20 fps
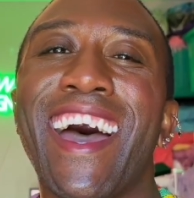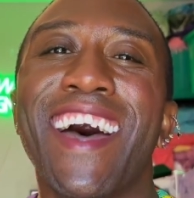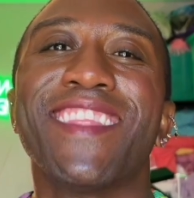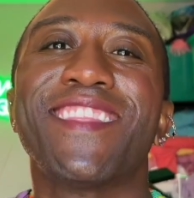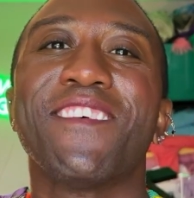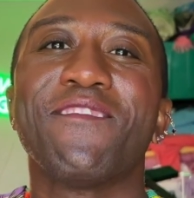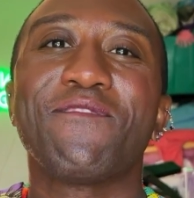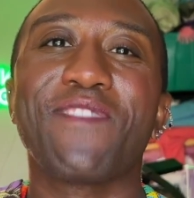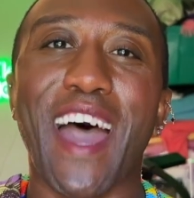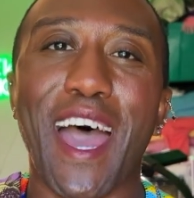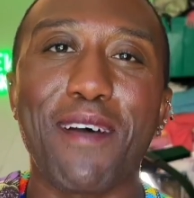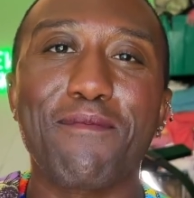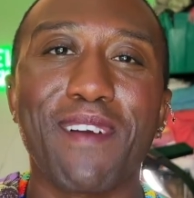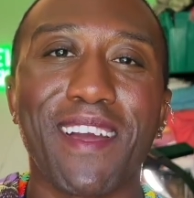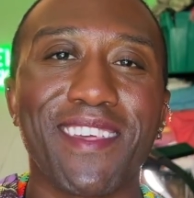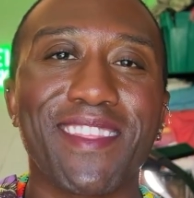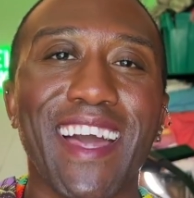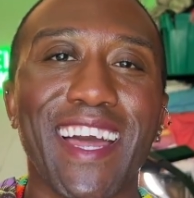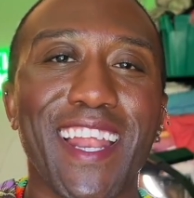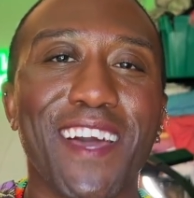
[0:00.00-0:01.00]
The
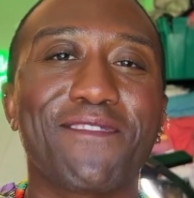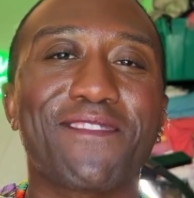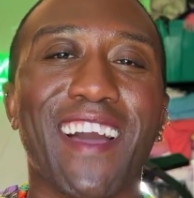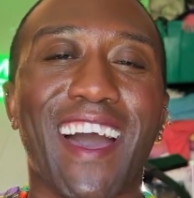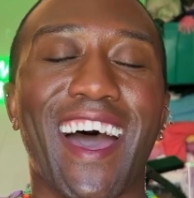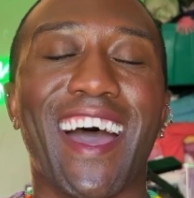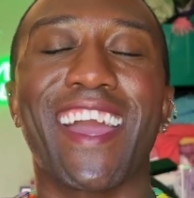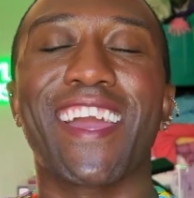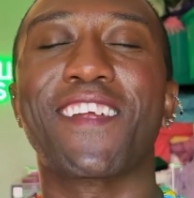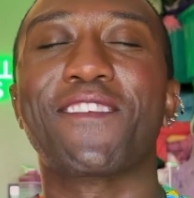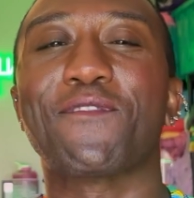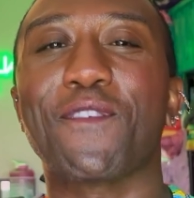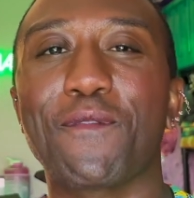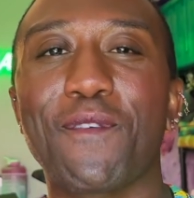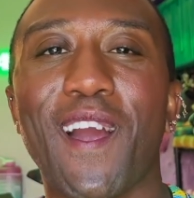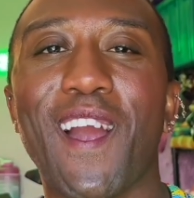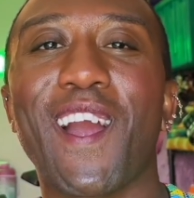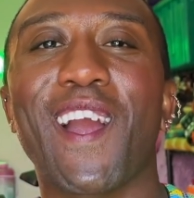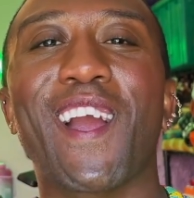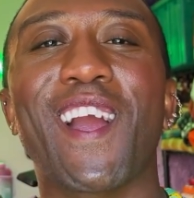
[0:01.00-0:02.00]
fabric that I've gotten
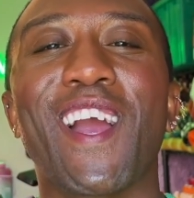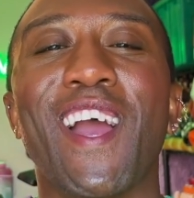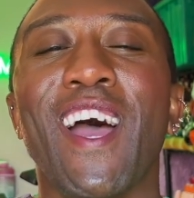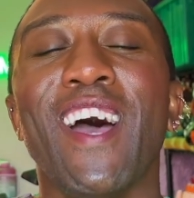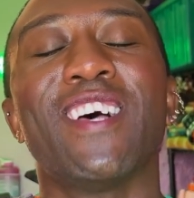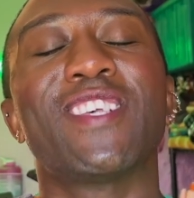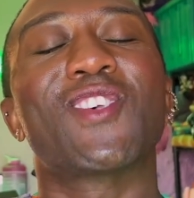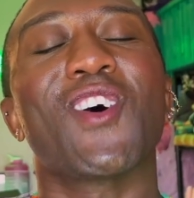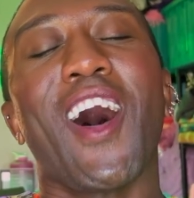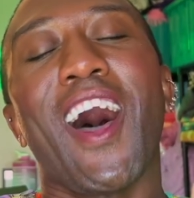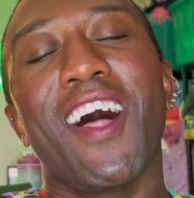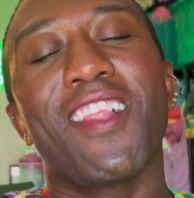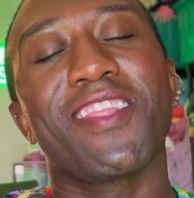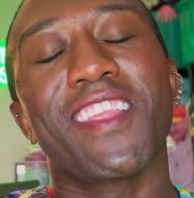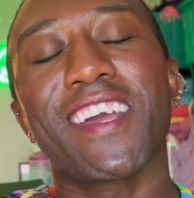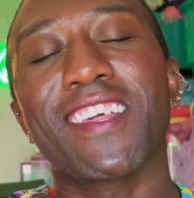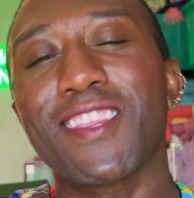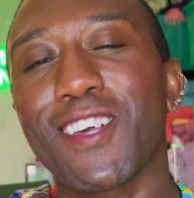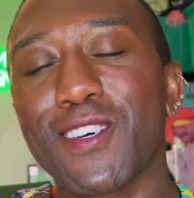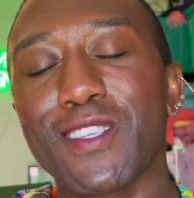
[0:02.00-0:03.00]
from her. So I'll
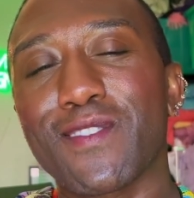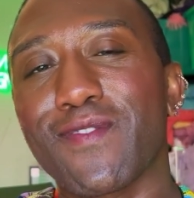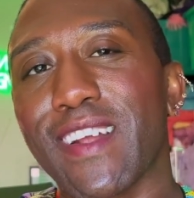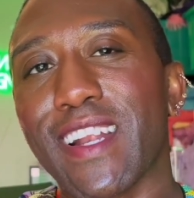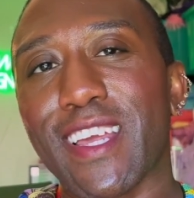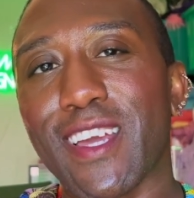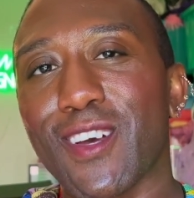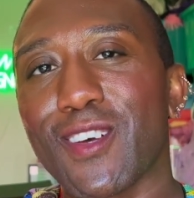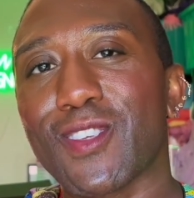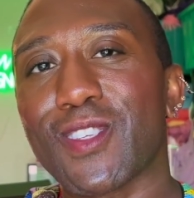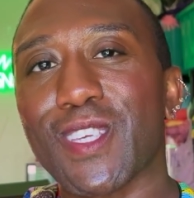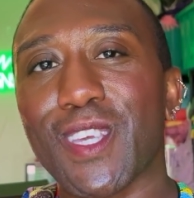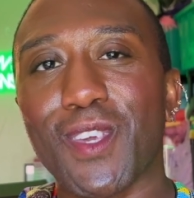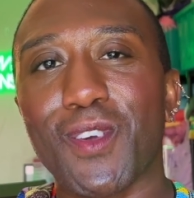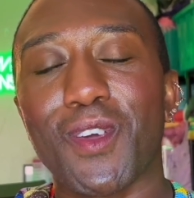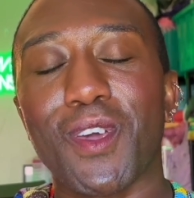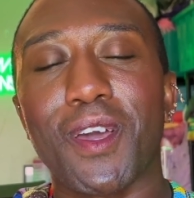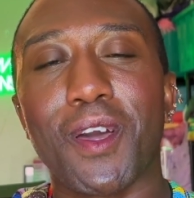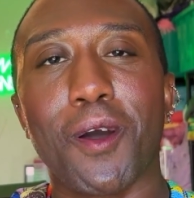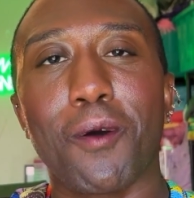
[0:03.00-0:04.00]
link those videos so
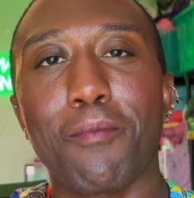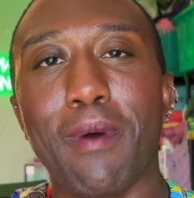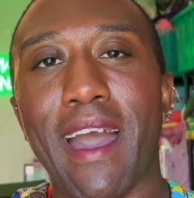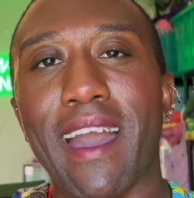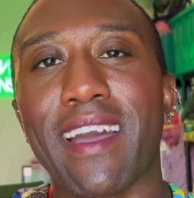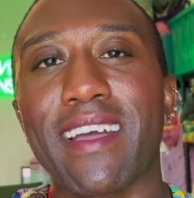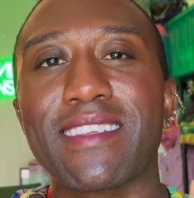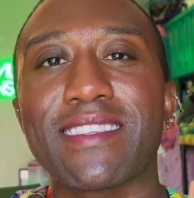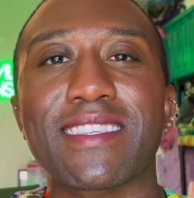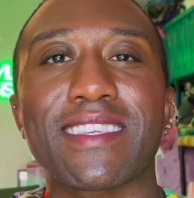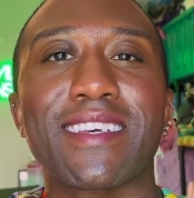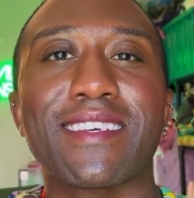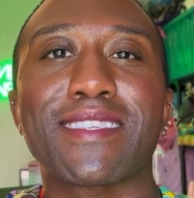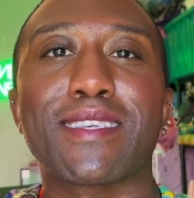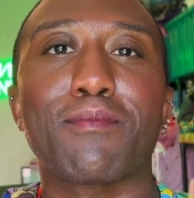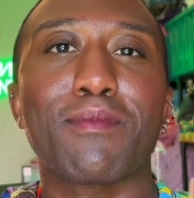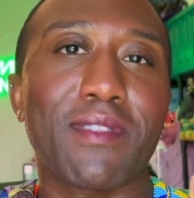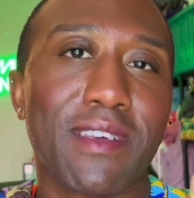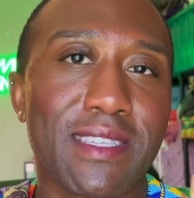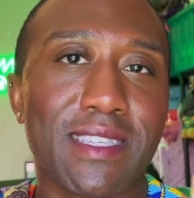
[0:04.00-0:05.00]
you can go back and see
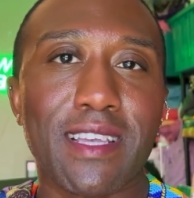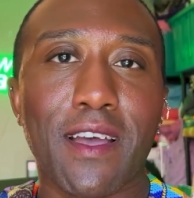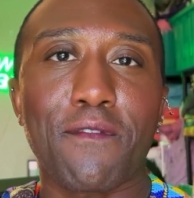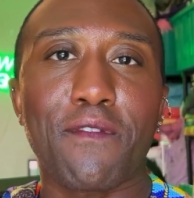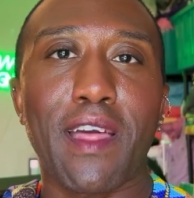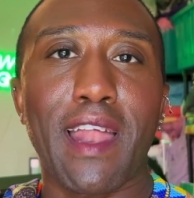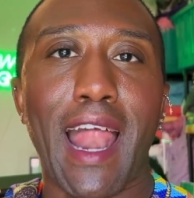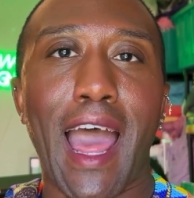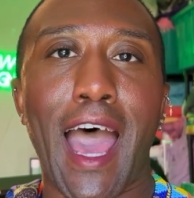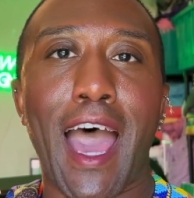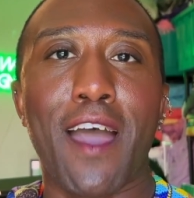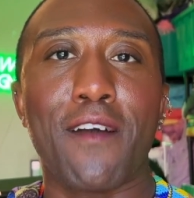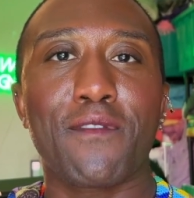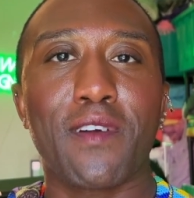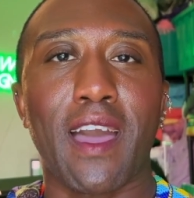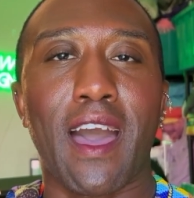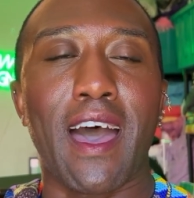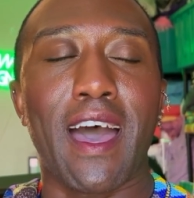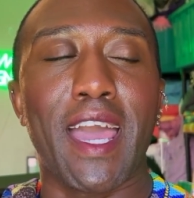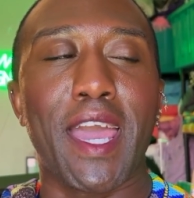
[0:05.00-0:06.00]
some of the stuff that I've
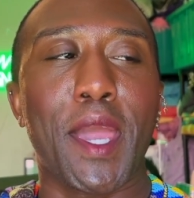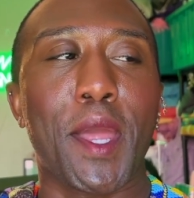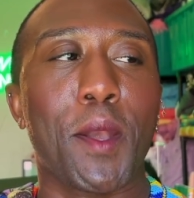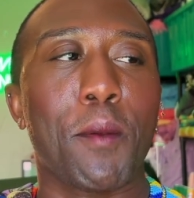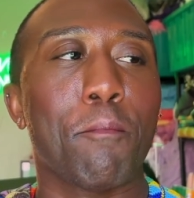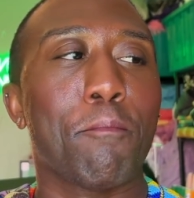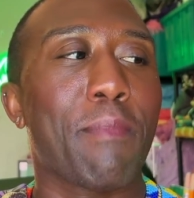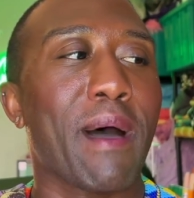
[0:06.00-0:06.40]
gotten.